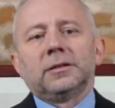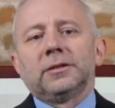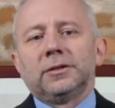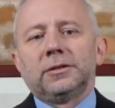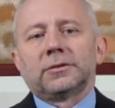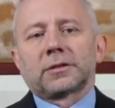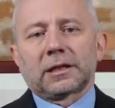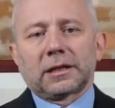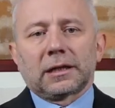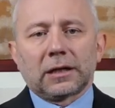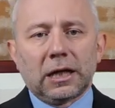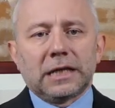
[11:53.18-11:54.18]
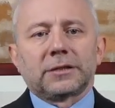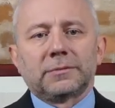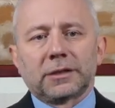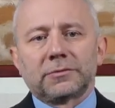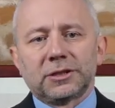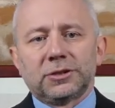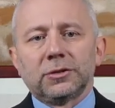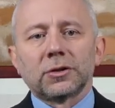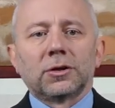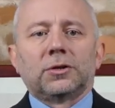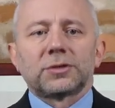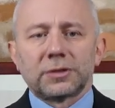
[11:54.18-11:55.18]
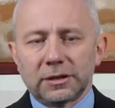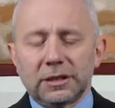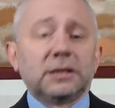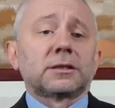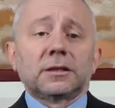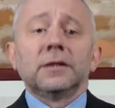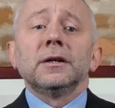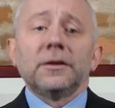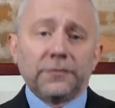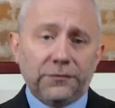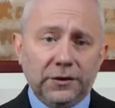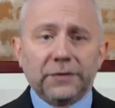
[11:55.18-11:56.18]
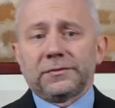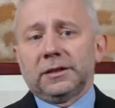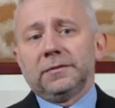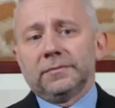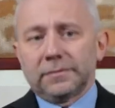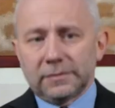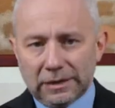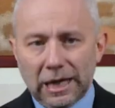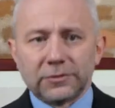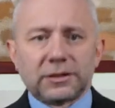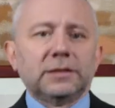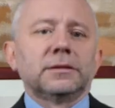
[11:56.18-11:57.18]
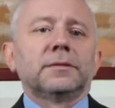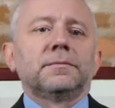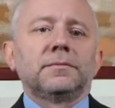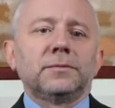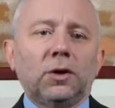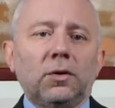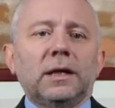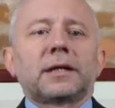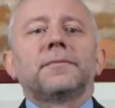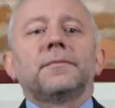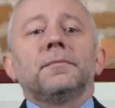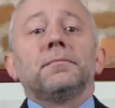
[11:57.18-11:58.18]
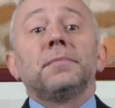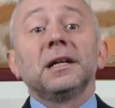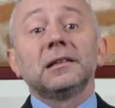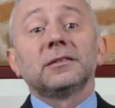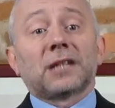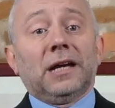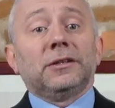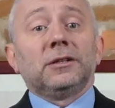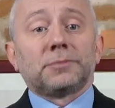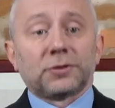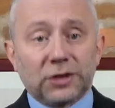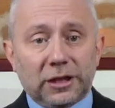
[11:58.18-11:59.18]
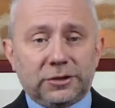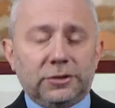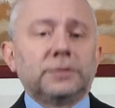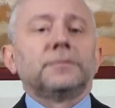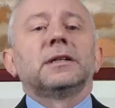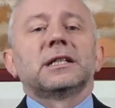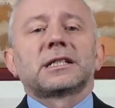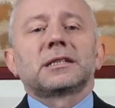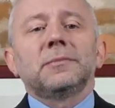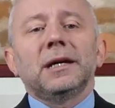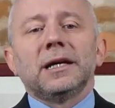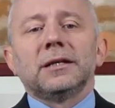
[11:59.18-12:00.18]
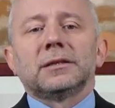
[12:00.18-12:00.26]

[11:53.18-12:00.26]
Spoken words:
your customer acquisition cost is $50,000. Build the revenue projection. Estimate